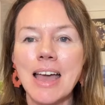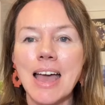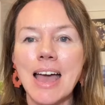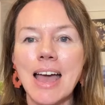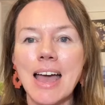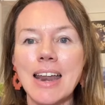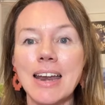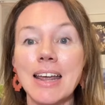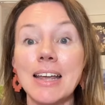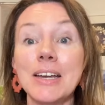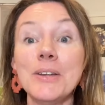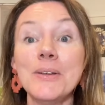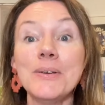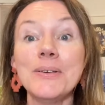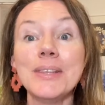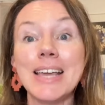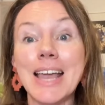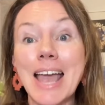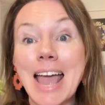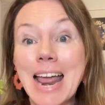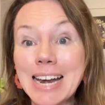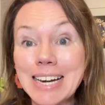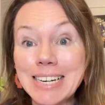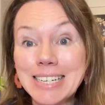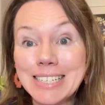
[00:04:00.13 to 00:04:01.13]
and I knew
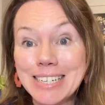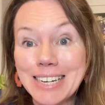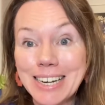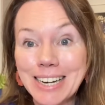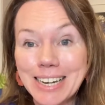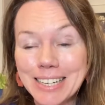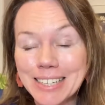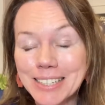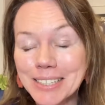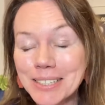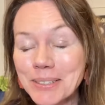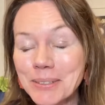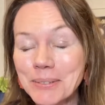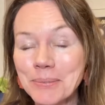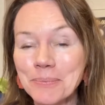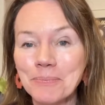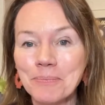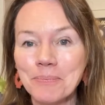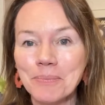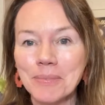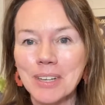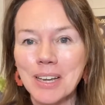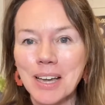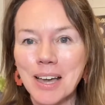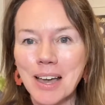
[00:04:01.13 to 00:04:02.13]
the ending.
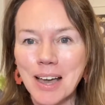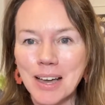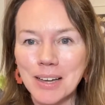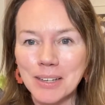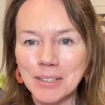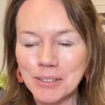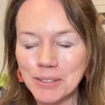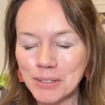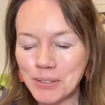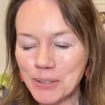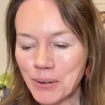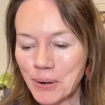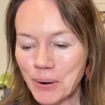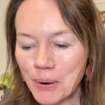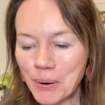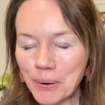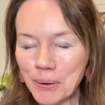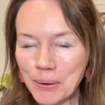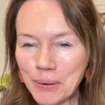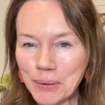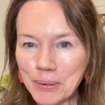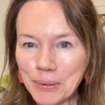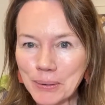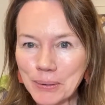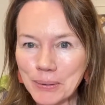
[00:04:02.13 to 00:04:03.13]
So
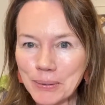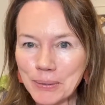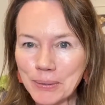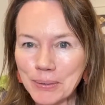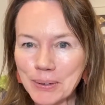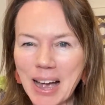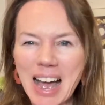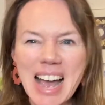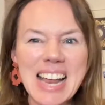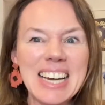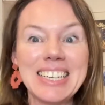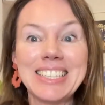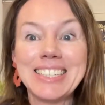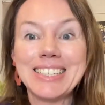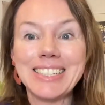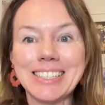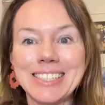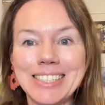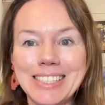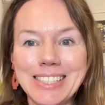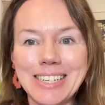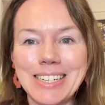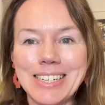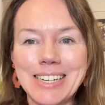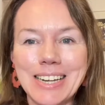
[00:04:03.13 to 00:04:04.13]
I didn't
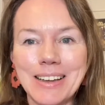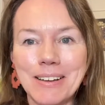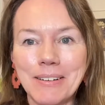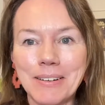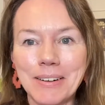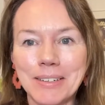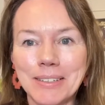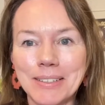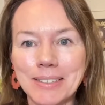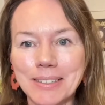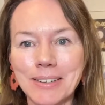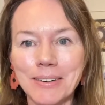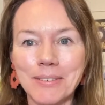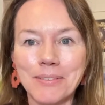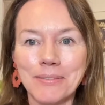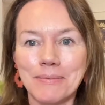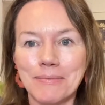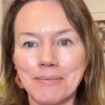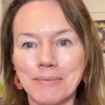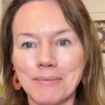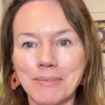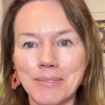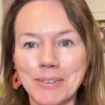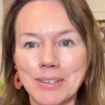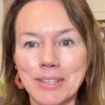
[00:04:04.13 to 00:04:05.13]
just sit down and sort of
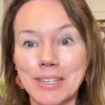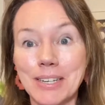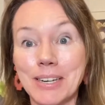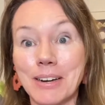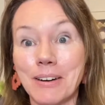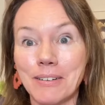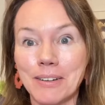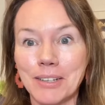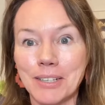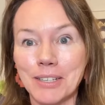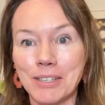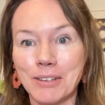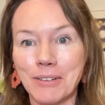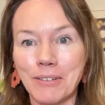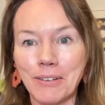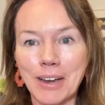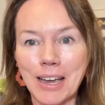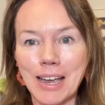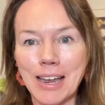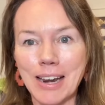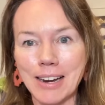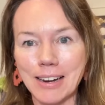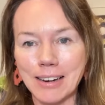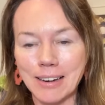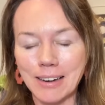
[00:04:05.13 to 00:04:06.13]
stare at the
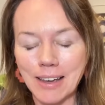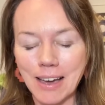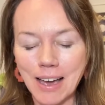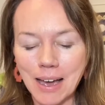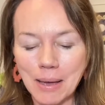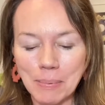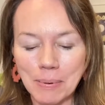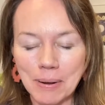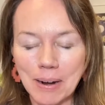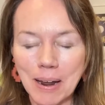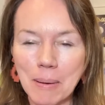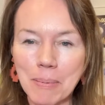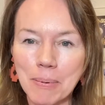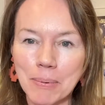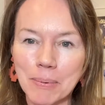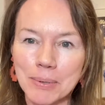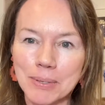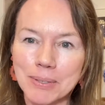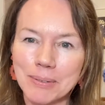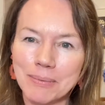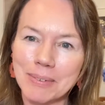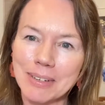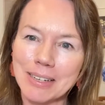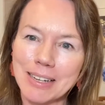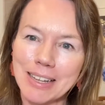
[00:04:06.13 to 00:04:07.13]
screen and type it up. It
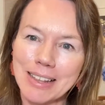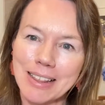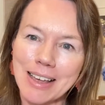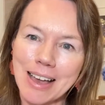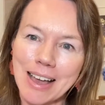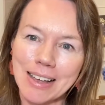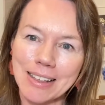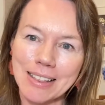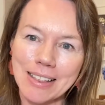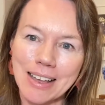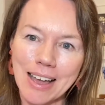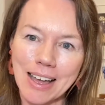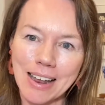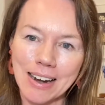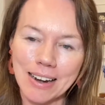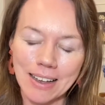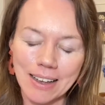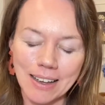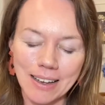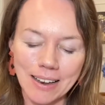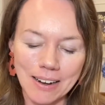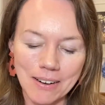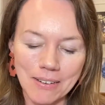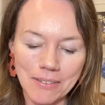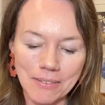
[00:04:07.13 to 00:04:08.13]
wasn't really like that. It
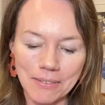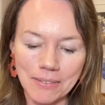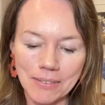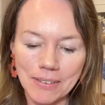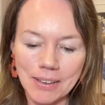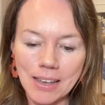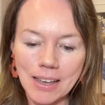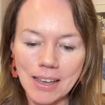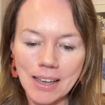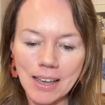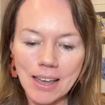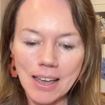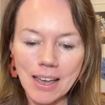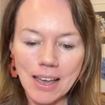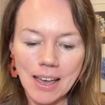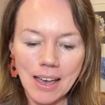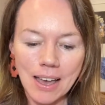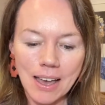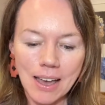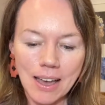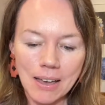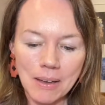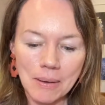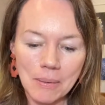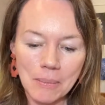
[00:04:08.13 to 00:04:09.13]
kind
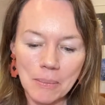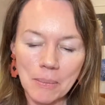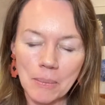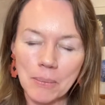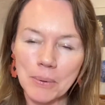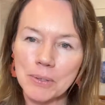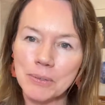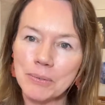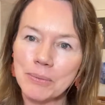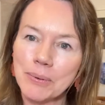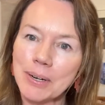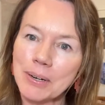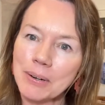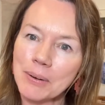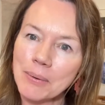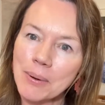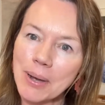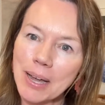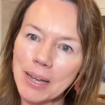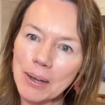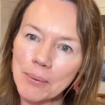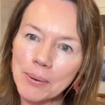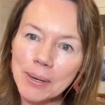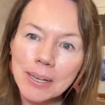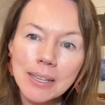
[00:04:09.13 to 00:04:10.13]
of was written
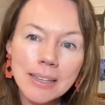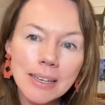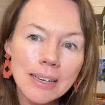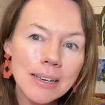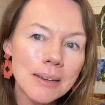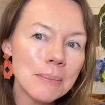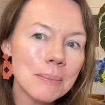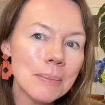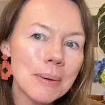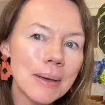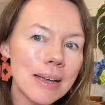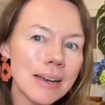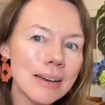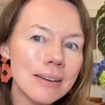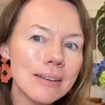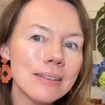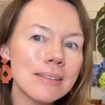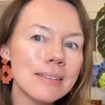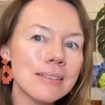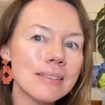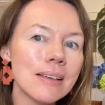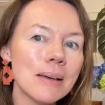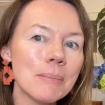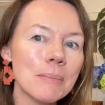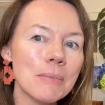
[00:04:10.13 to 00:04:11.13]
quite quickly compared to
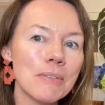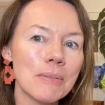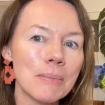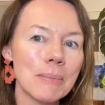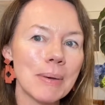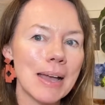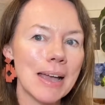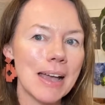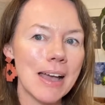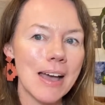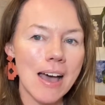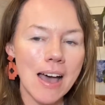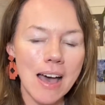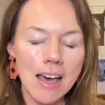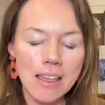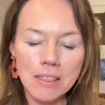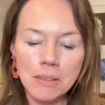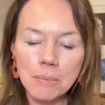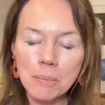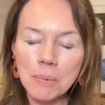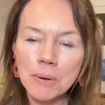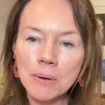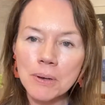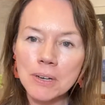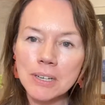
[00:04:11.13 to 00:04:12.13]
some of my
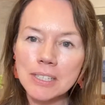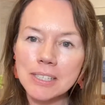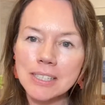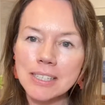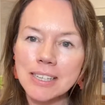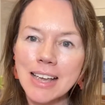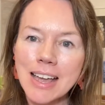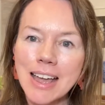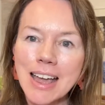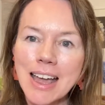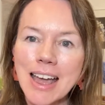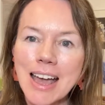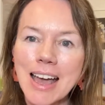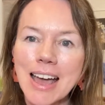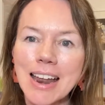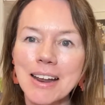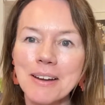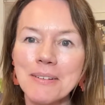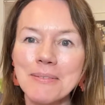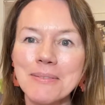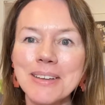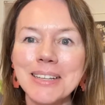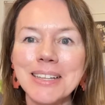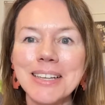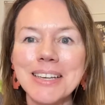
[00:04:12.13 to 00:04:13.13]
other books. And I
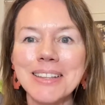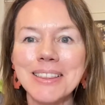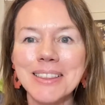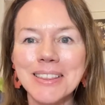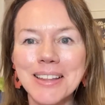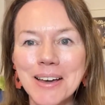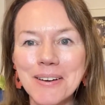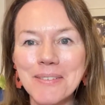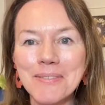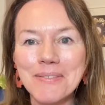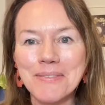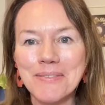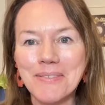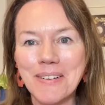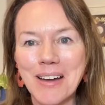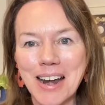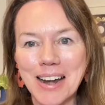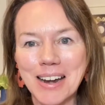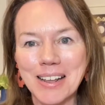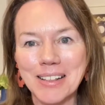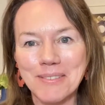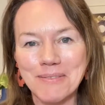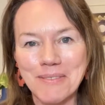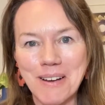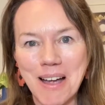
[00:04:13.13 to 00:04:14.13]
really love
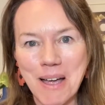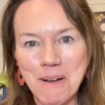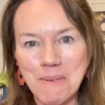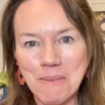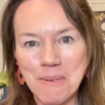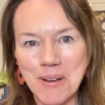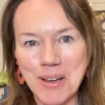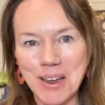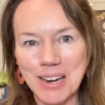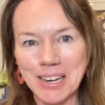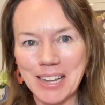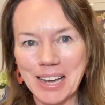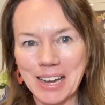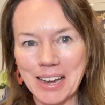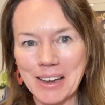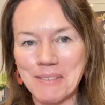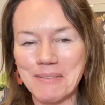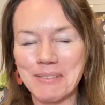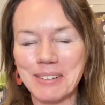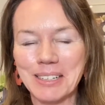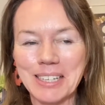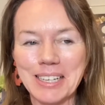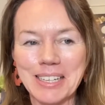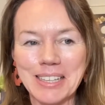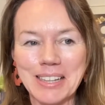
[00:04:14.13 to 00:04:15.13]
finding the right word. Like I
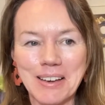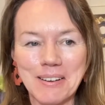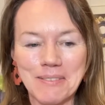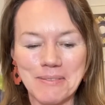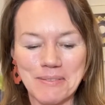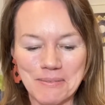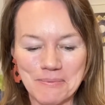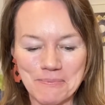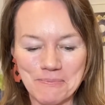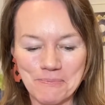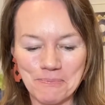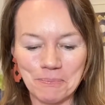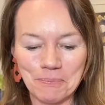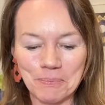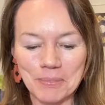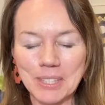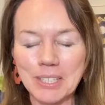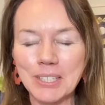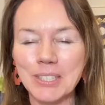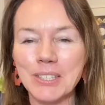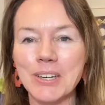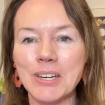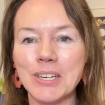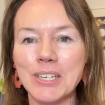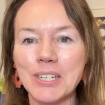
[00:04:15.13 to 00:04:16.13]
really love
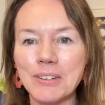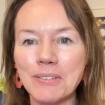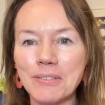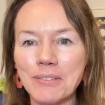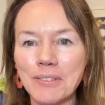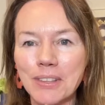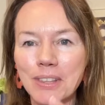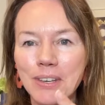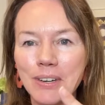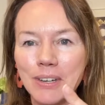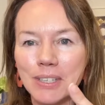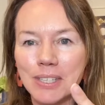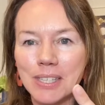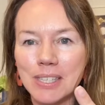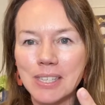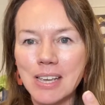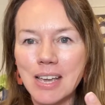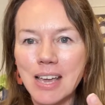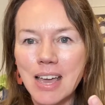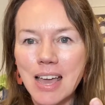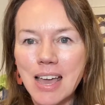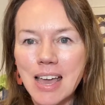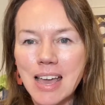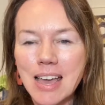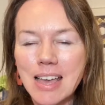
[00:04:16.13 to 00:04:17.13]
searching for those
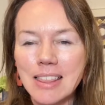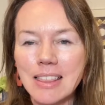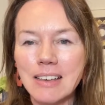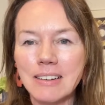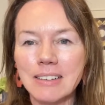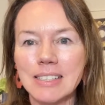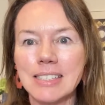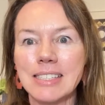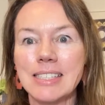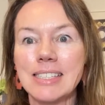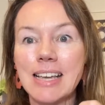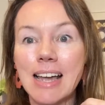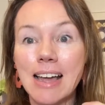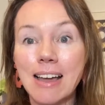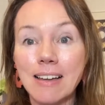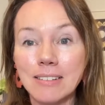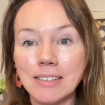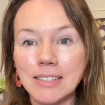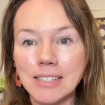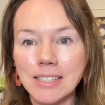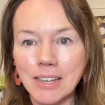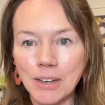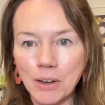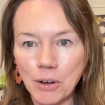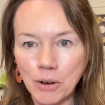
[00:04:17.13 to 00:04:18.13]

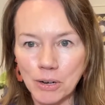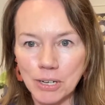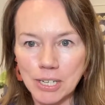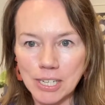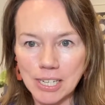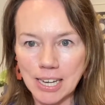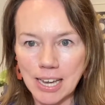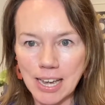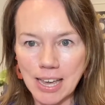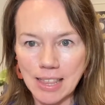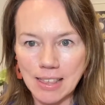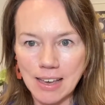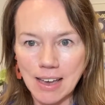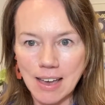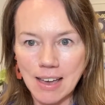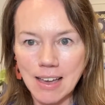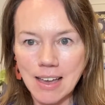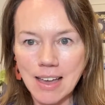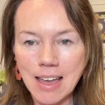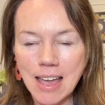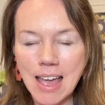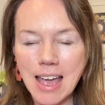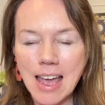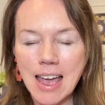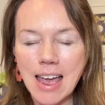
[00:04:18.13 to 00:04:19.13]
sounds that go together,
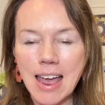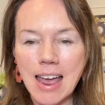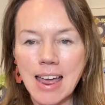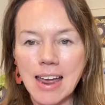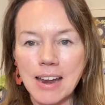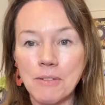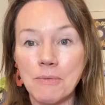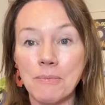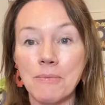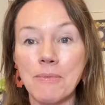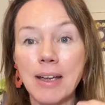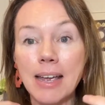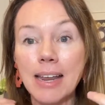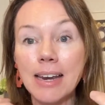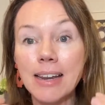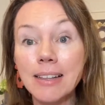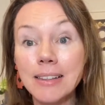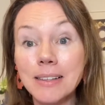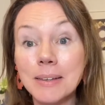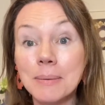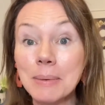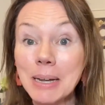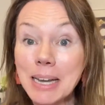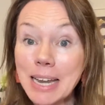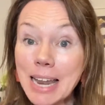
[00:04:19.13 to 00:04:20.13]
and reading
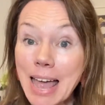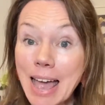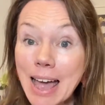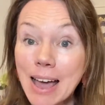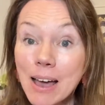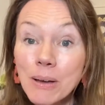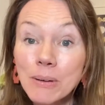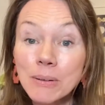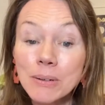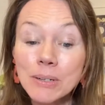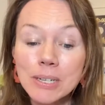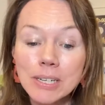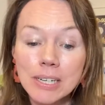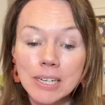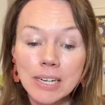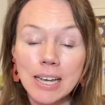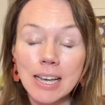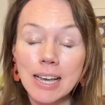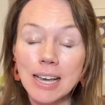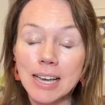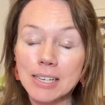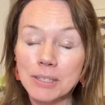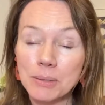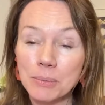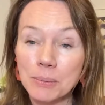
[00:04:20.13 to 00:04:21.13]
them aloud
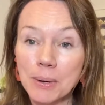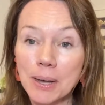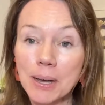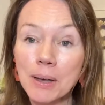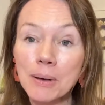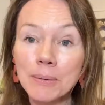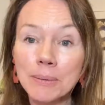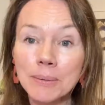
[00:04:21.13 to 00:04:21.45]
as well